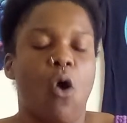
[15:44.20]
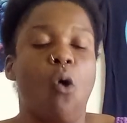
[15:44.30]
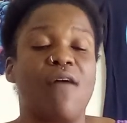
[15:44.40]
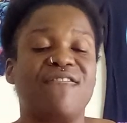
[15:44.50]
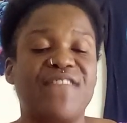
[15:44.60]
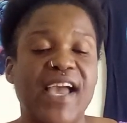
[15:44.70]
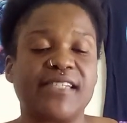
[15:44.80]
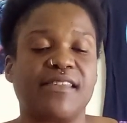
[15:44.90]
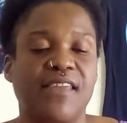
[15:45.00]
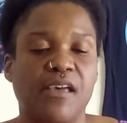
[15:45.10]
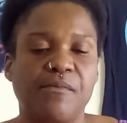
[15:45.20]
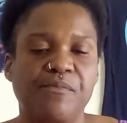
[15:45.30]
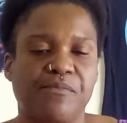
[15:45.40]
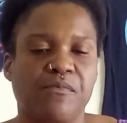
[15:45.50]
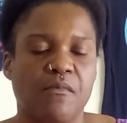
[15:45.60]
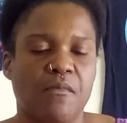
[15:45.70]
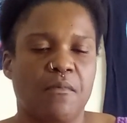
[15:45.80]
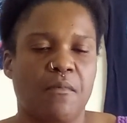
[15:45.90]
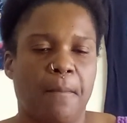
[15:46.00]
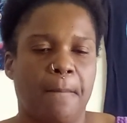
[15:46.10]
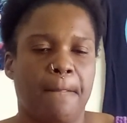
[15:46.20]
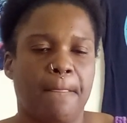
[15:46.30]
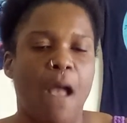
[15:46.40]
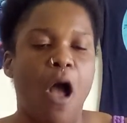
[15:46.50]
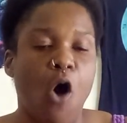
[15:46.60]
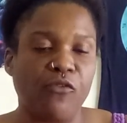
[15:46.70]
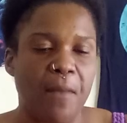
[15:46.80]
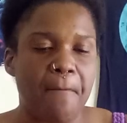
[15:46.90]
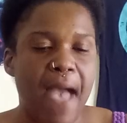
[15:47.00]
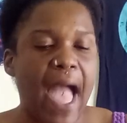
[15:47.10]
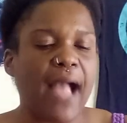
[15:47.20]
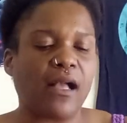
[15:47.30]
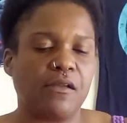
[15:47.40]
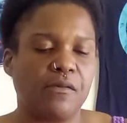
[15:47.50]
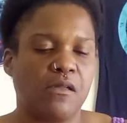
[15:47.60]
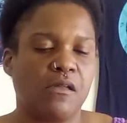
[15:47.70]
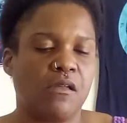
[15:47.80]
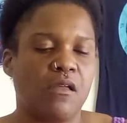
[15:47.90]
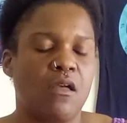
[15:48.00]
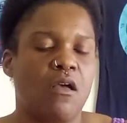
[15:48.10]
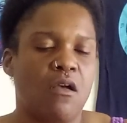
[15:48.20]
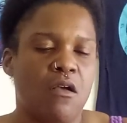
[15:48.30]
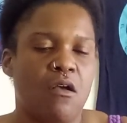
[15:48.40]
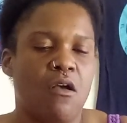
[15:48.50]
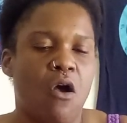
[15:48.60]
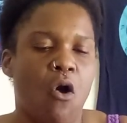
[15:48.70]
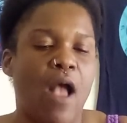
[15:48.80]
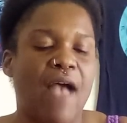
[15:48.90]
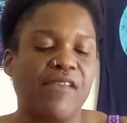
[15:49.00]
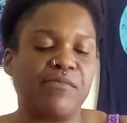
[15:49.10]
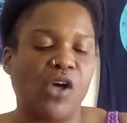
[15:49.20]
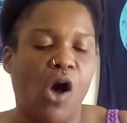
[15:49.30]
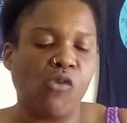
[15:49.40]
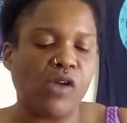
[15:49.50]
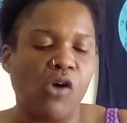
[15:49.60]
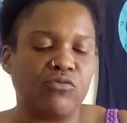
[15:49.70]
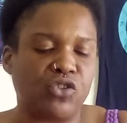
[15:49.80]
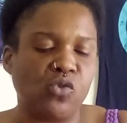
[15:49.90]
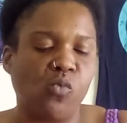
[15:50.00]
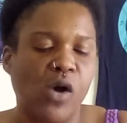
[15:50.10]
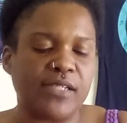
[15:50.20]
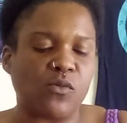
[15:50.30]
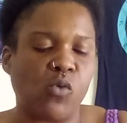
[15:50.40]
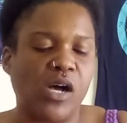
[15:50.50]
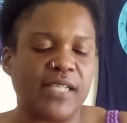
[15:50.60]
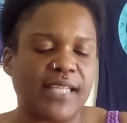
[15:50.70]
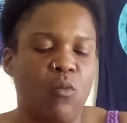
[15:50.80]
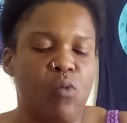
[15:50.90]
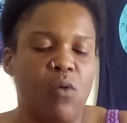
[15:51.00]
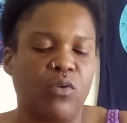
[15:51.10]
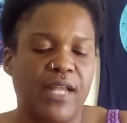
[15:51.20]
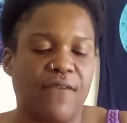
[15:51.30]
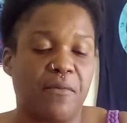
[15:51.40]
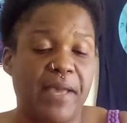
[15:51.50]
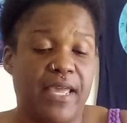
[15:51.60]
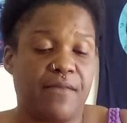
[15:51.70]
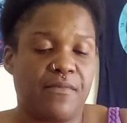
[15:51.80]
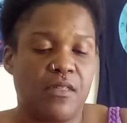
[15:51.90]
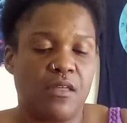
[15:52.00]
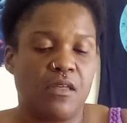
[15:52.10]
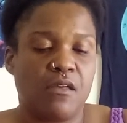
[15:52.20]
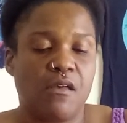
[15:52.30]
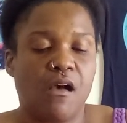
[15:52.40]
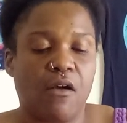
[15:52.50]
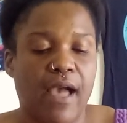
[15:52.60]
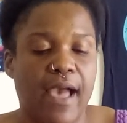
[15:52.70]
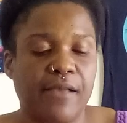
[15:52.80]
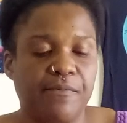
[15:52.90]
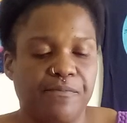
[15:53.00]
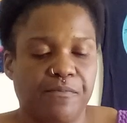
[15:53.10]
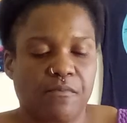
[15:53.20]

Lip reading: or affect them, hold them back, or have them to hold on to what was and what will never be. Okay?